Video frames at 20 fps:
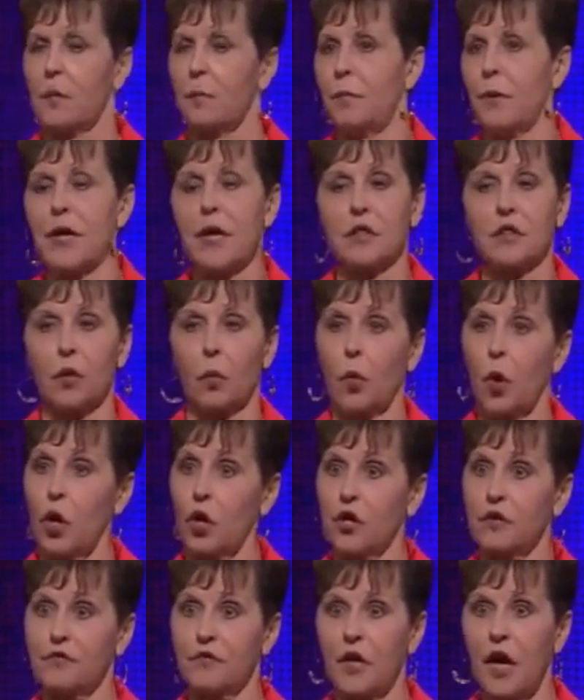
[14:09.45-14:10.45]
be it the
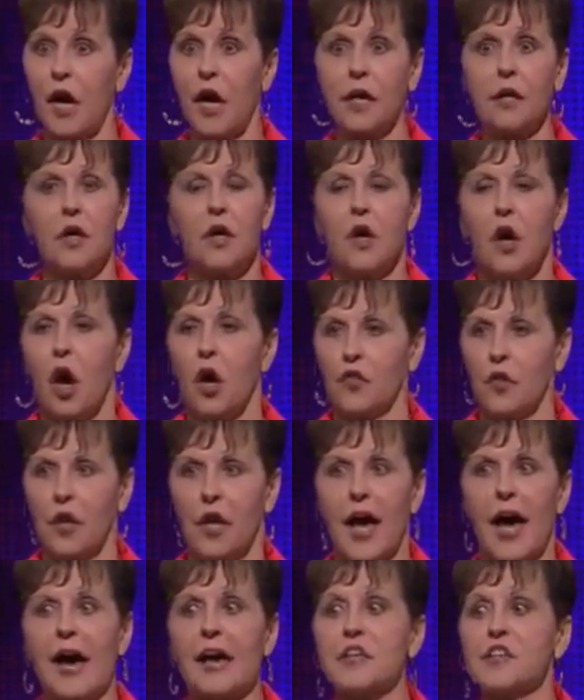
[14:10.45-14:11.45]
Word of God or the
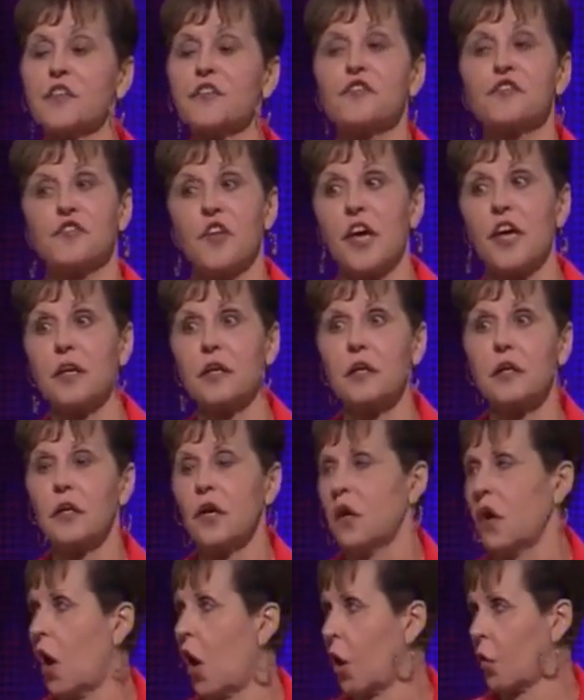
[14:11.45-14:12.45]
lies of Satan
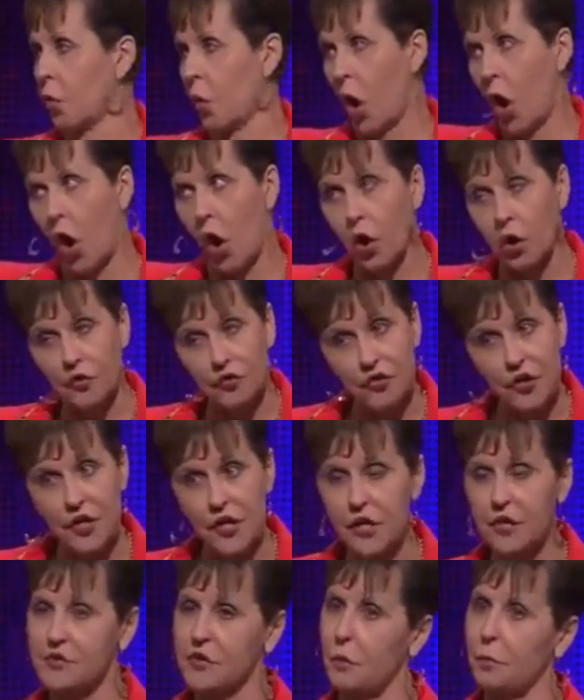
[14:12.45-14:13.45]
or wrong
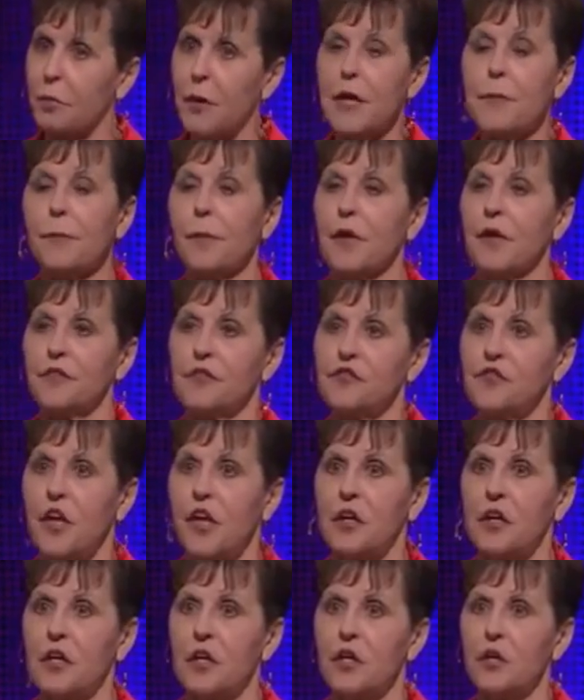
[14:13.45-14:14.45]
things that people have
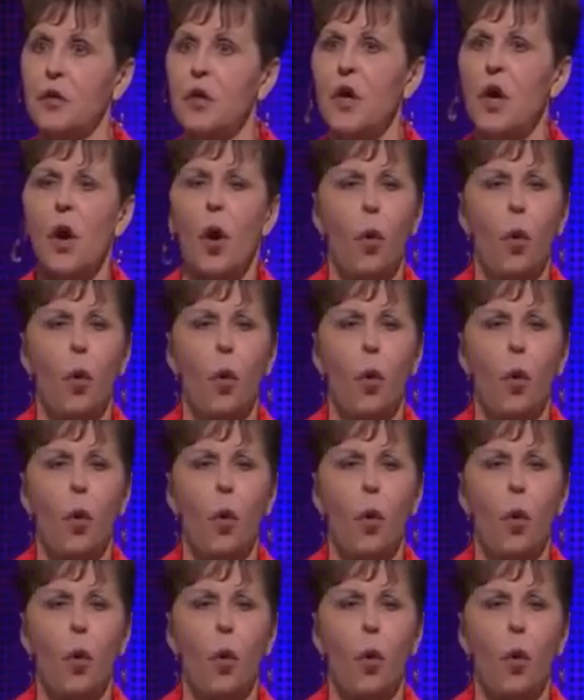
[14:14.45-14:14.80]
said to you,